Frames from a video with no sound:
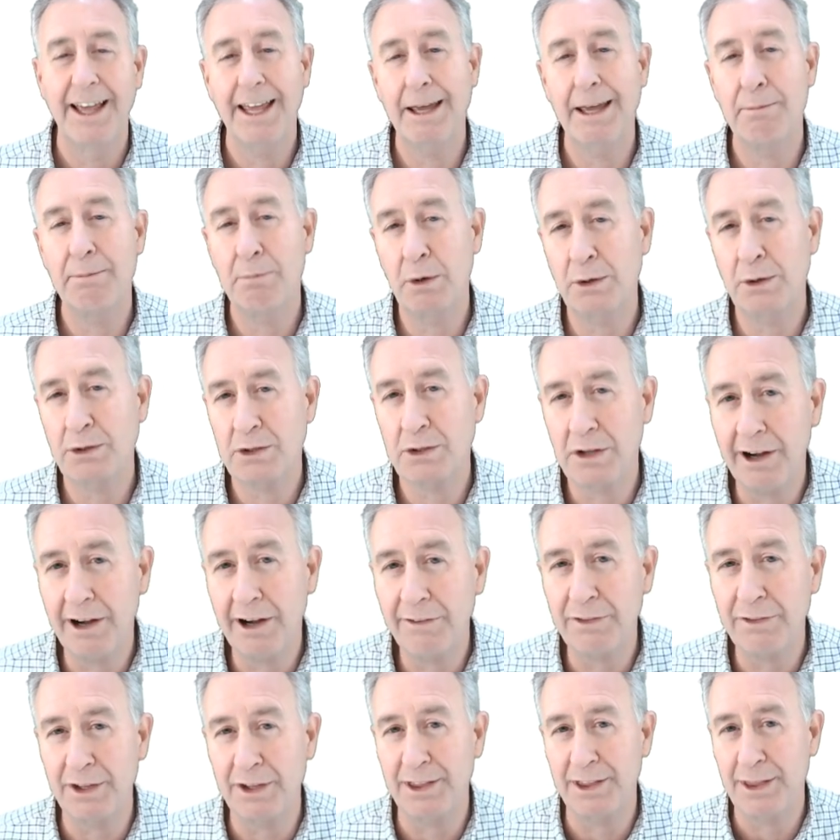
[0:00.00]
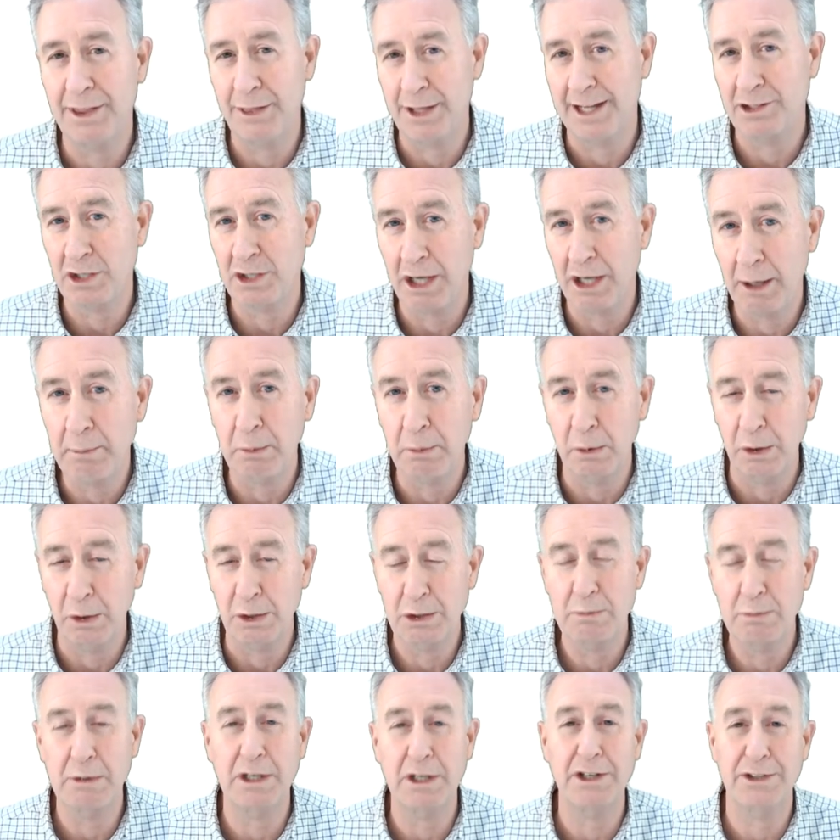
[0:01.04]
And most often, that's
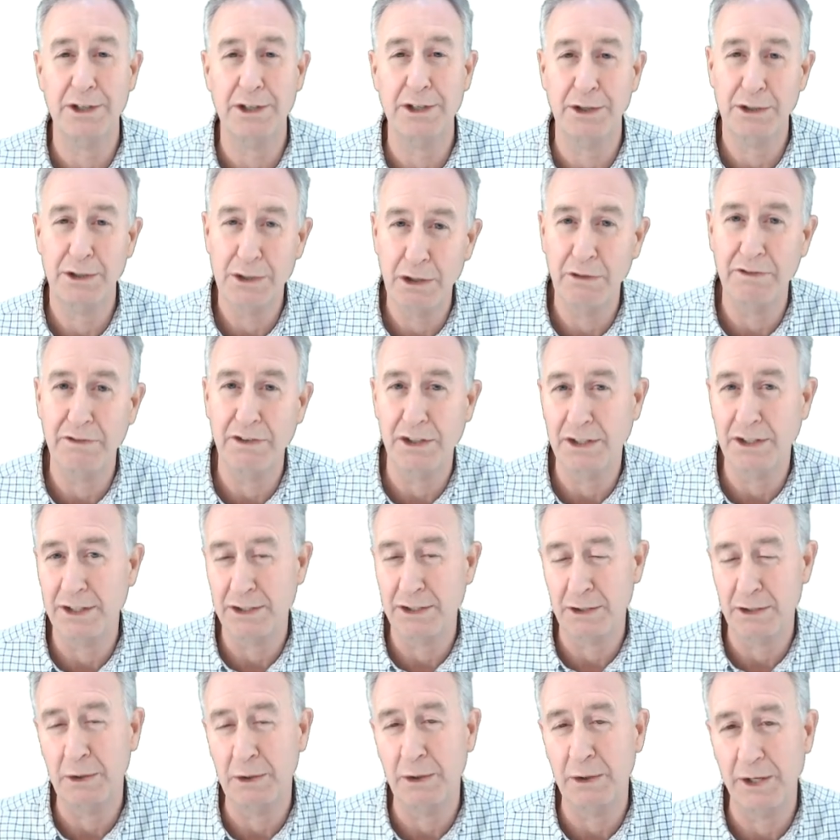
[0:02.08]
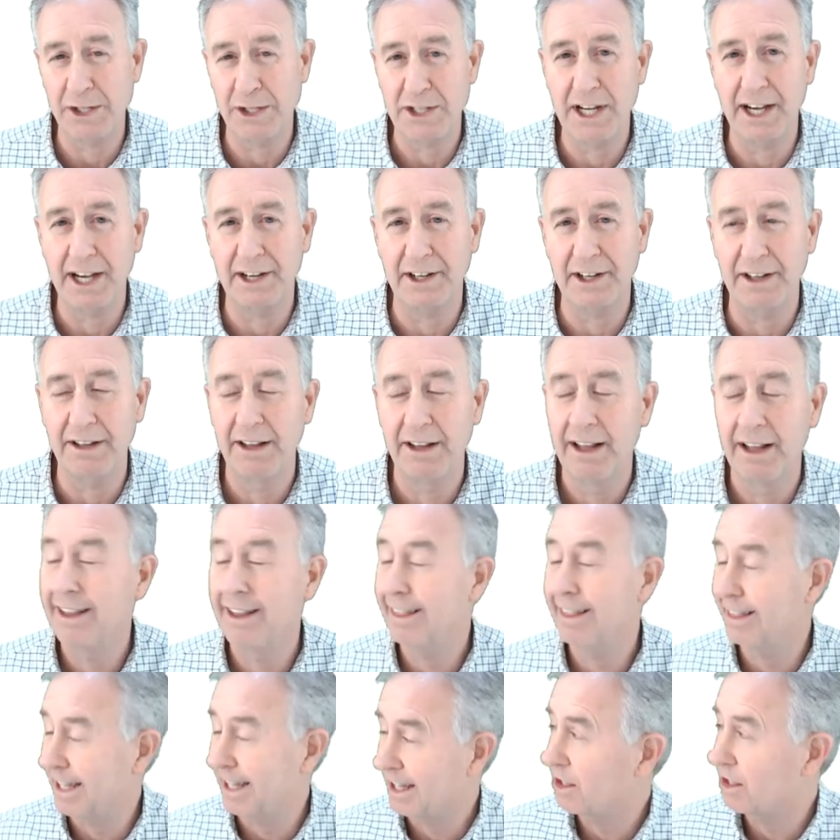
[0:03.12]
upwards because our surfaces are horizontal,
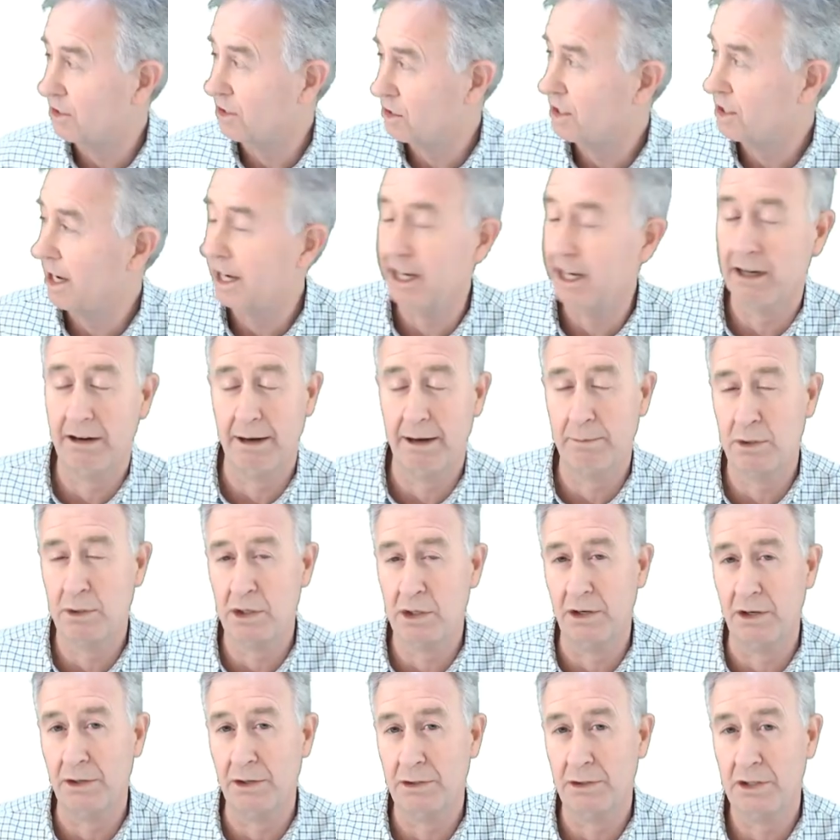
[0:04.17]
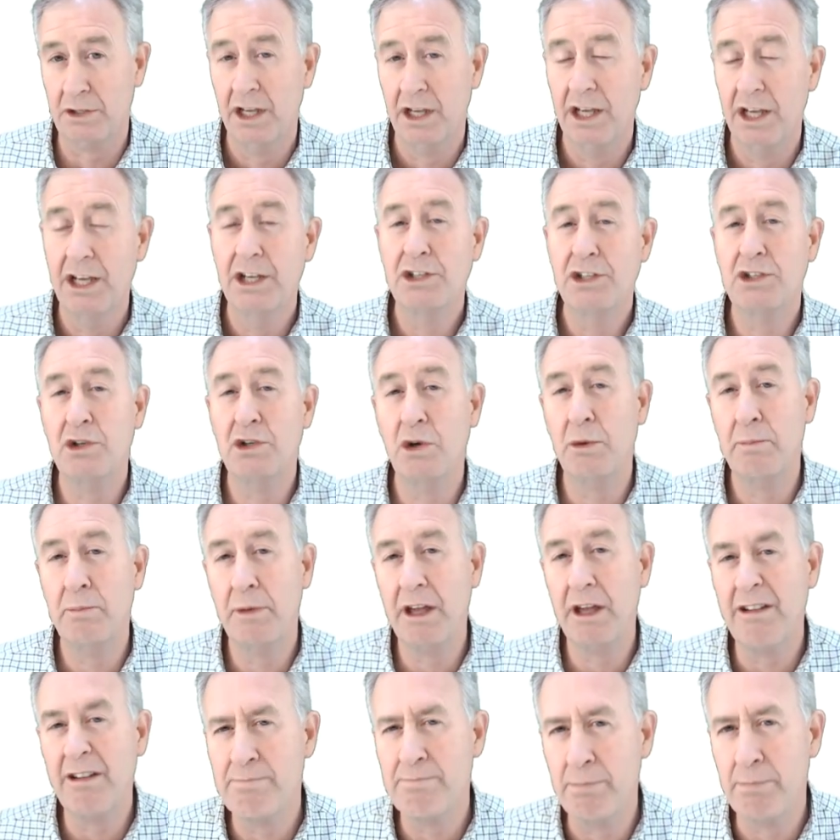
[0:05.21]
like this diagram shows. So it
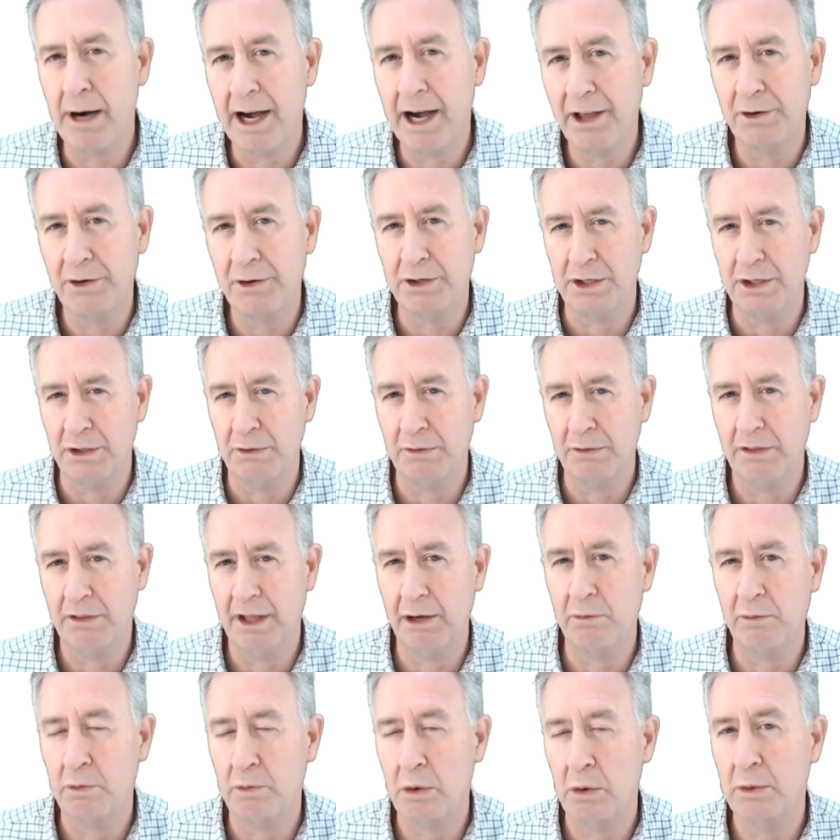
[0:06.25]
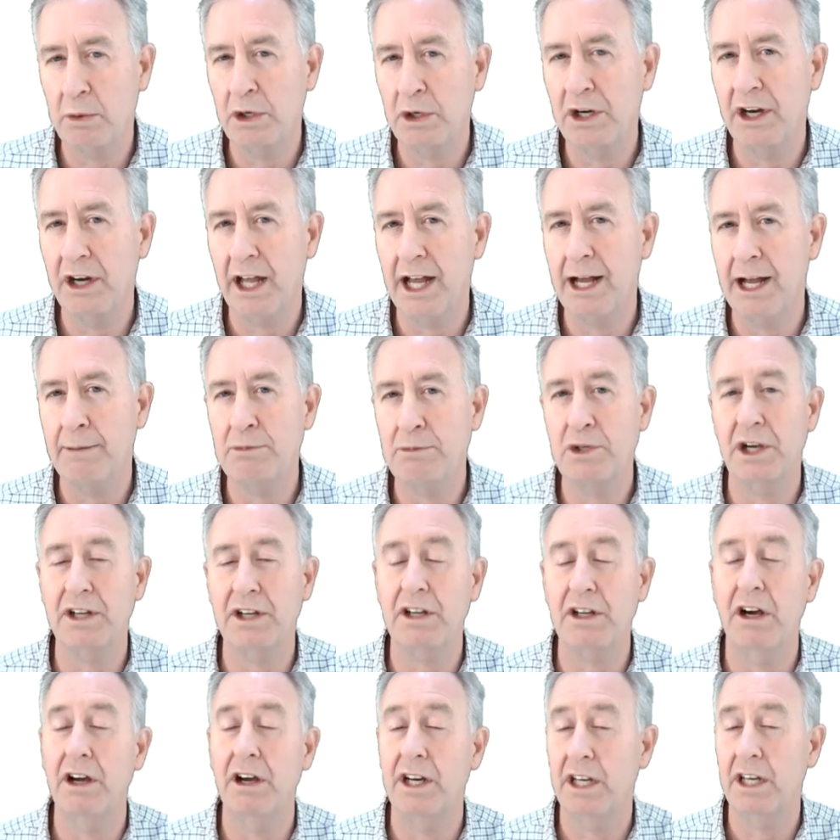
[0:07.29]
may have bothered you that when we put an
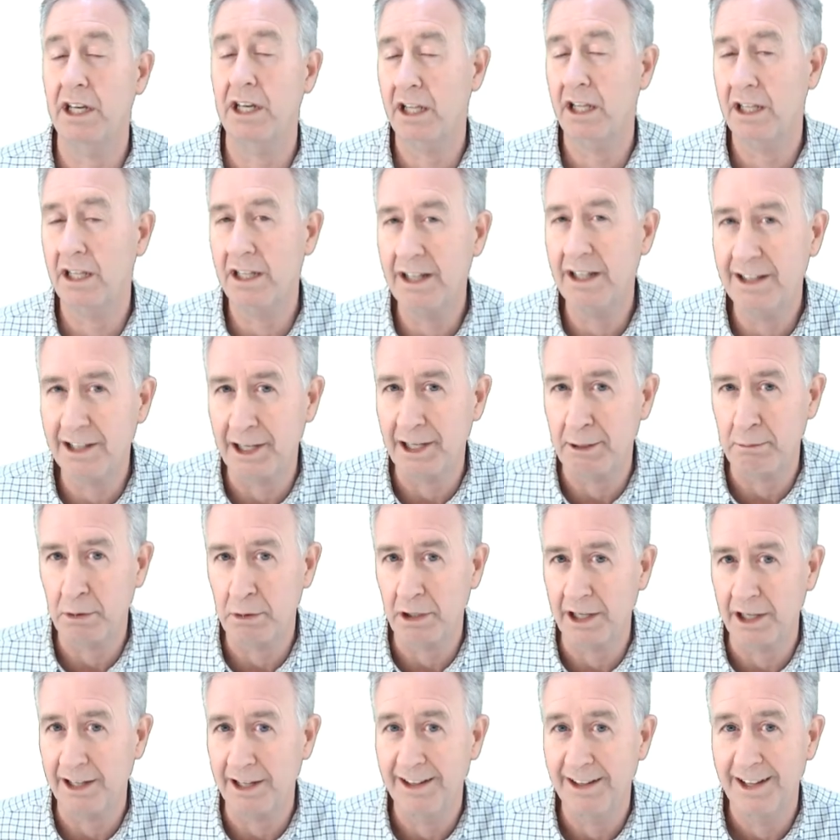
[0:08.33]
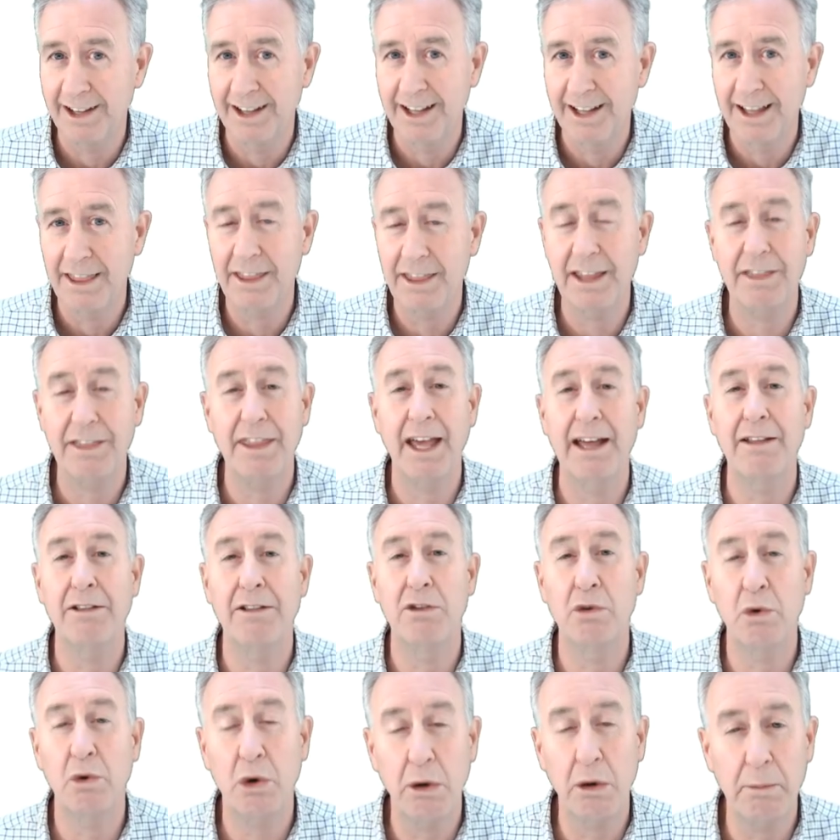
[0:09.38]
object on an incline plane, that that
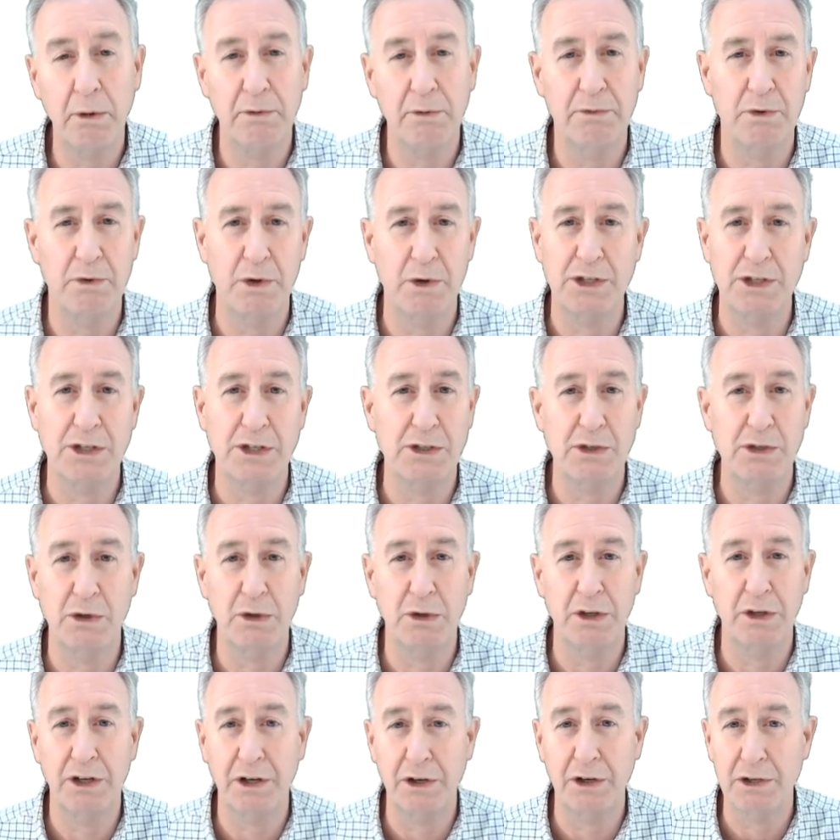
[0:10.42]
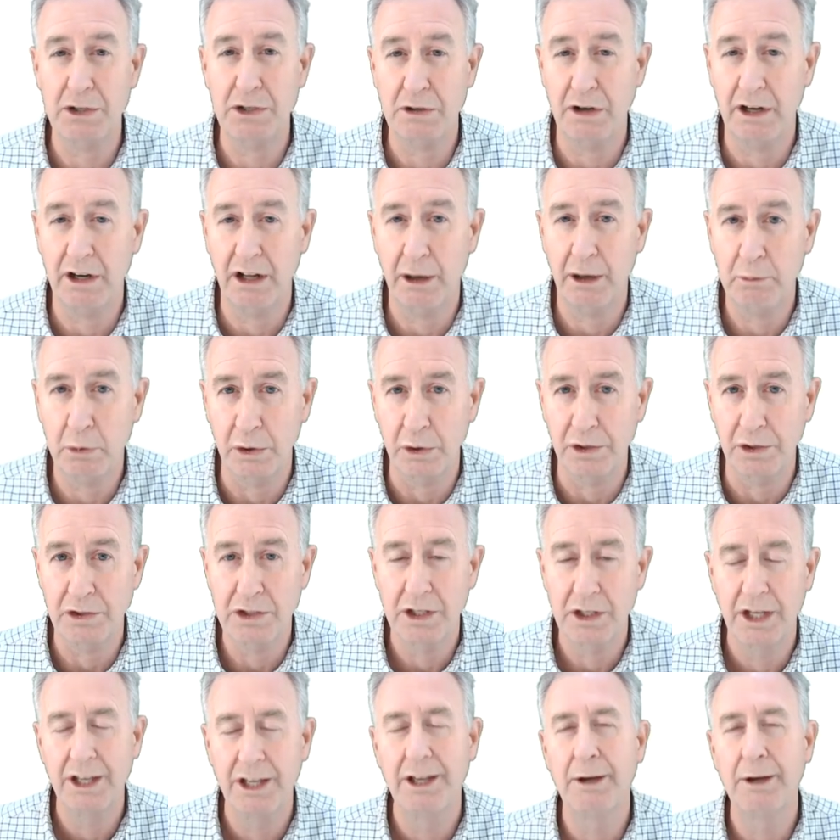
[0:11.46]
normal force is no longer straight upwards.